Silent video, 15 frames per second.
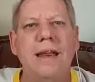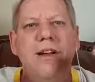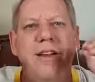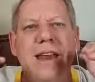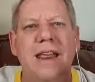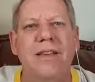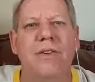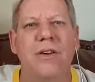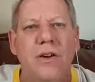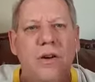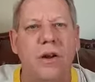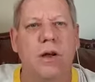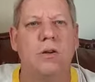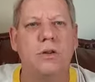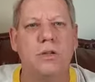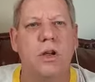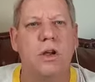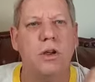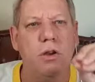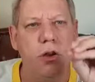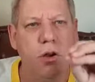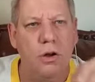not even close.
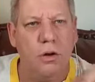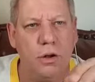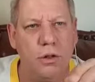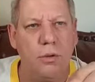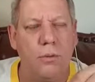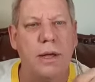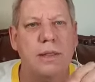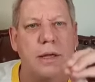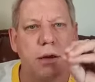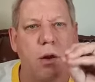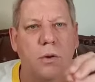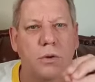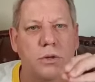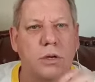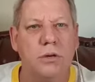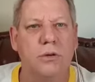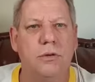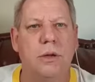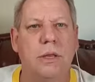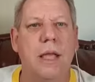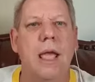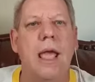You are the one that holds on to
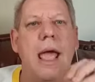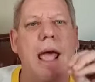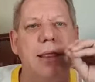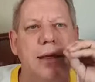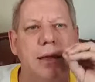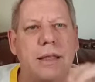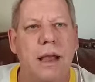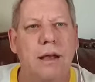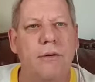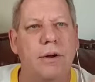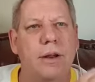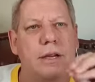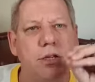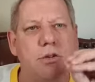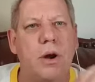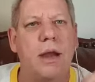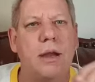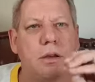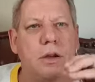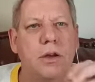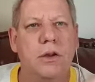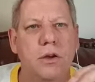it. And the devil is trying
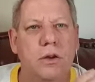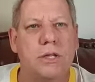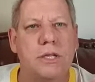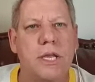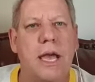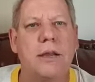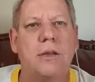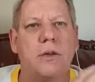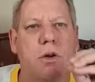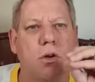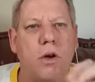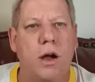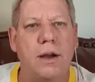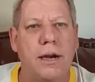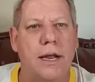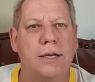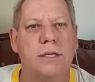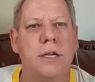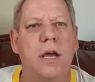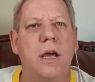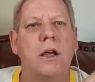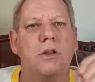to use that to con
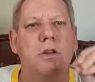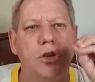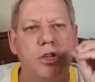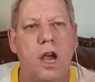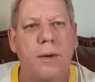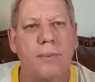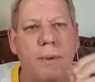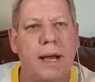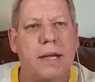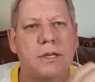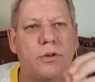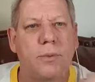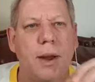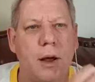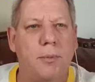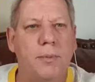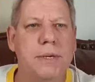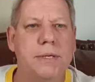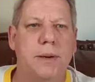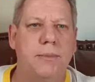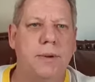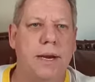us to stop us from helping
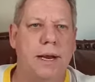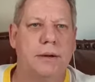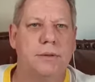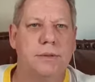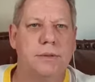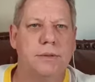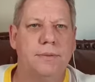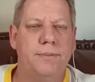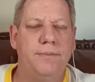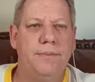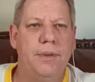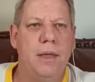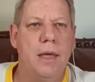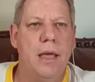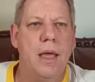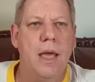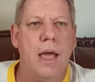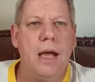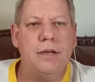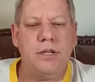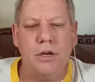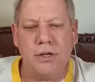somebody else.
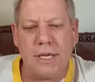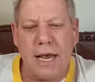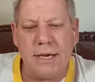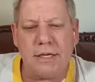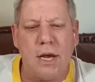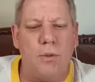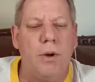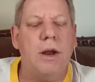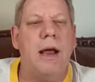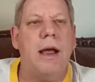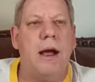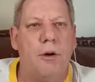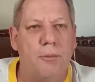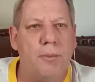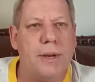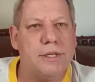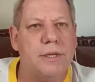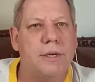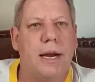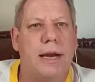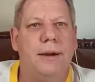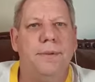And so, saints, I want to help us
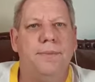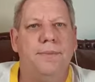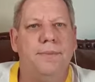today.